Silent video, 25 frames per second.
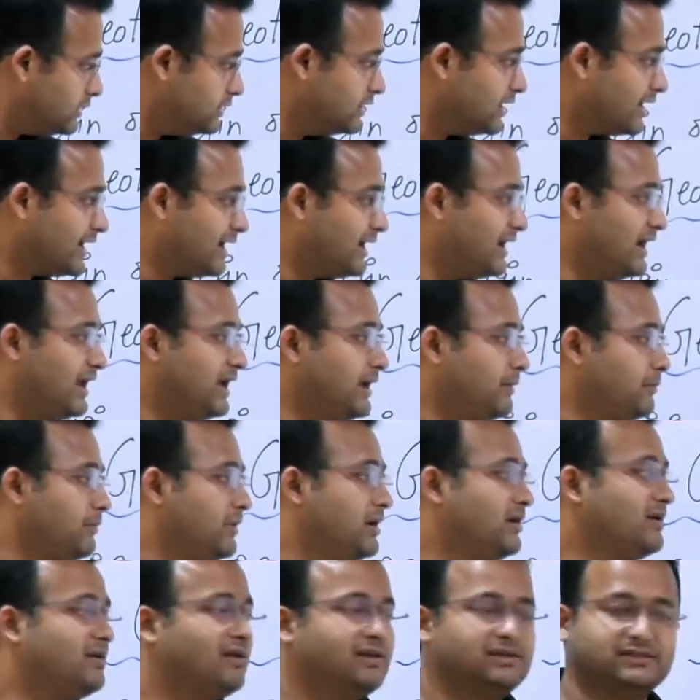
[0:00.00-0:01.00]
the clay
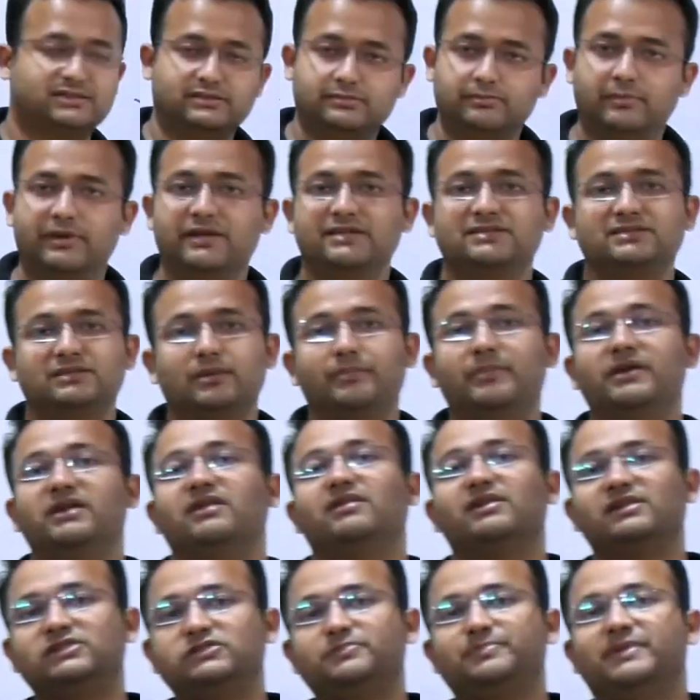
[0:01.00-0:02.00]
minerals means the
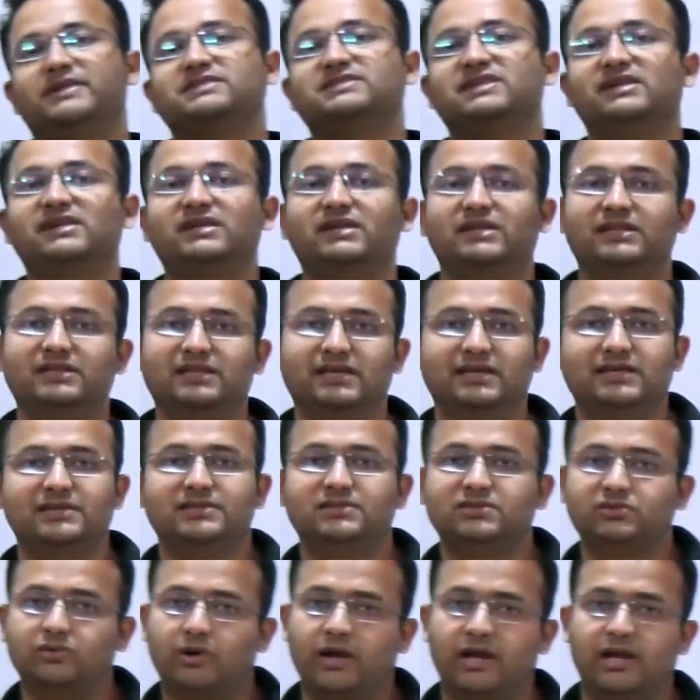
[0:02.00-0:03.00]
minerals present in the
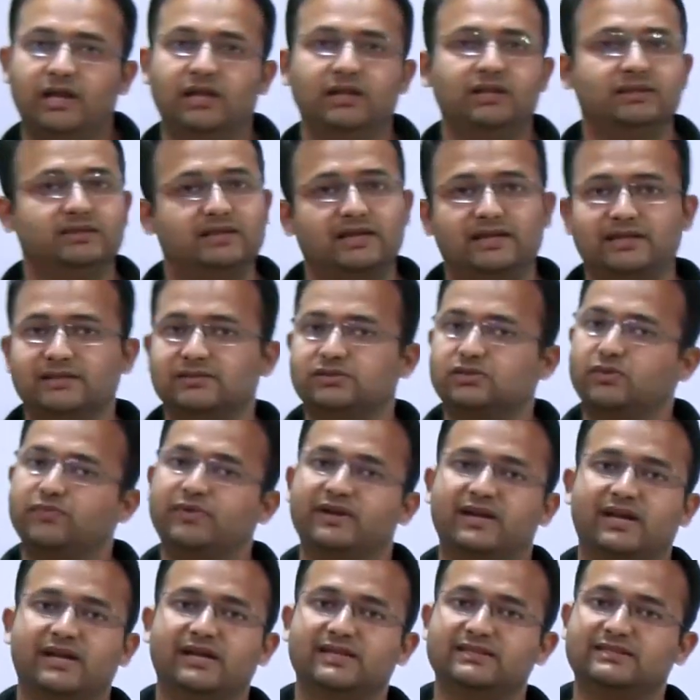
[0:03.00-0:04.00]
soil that also
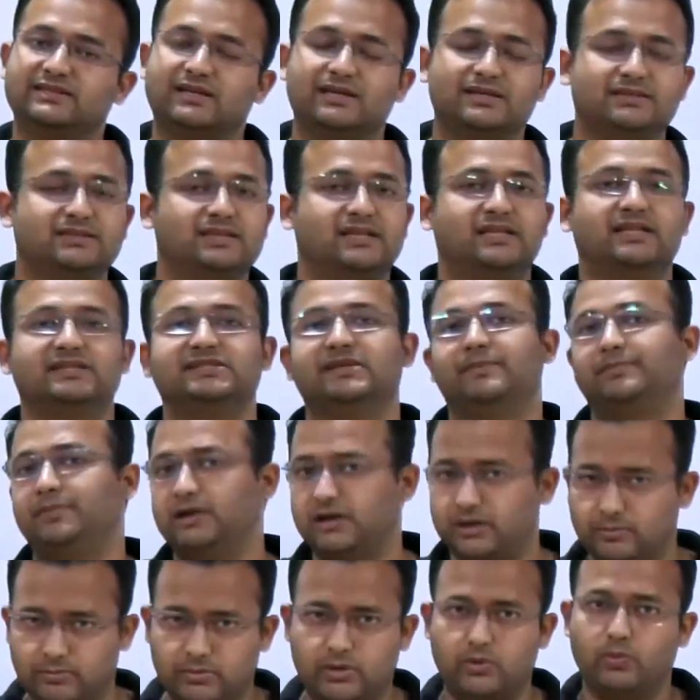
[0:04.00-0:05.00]
we can discuss in the
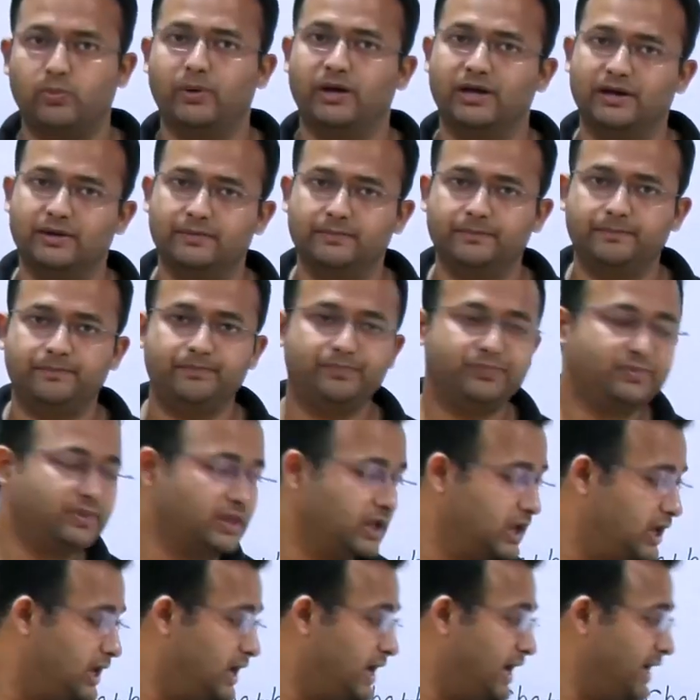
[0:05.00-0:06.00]
chapter number 1.
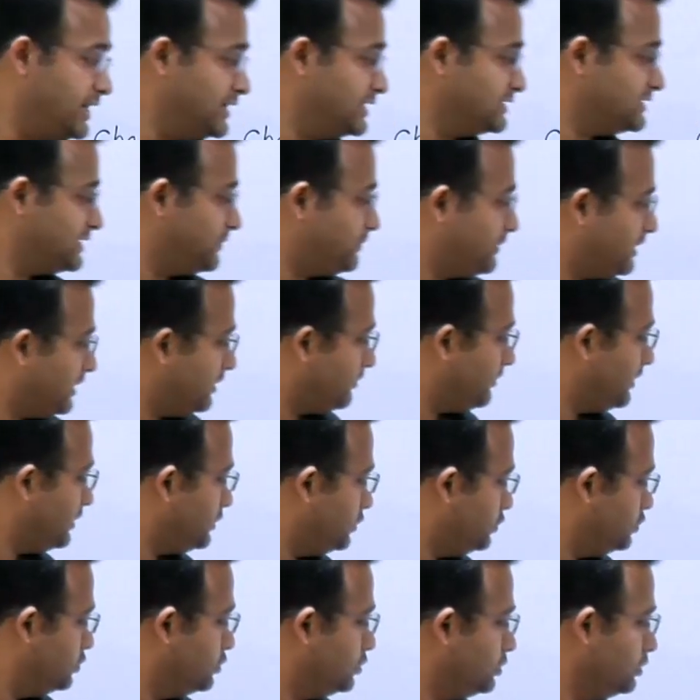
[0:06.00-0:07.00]
In the chapter number
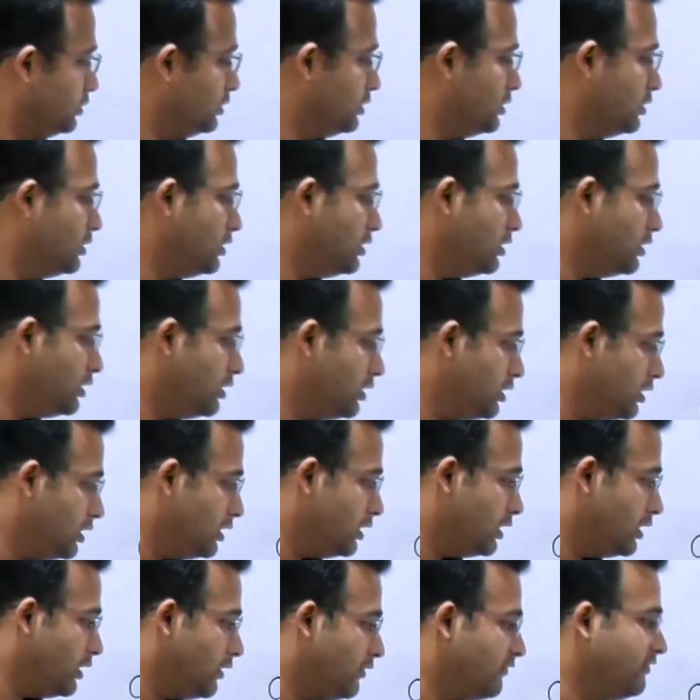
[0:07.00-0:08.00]
2,
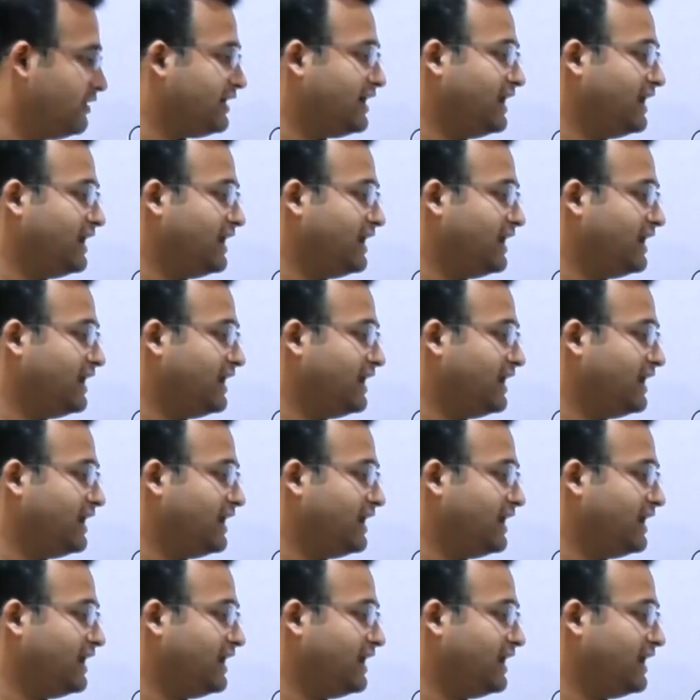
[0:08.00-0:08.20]
we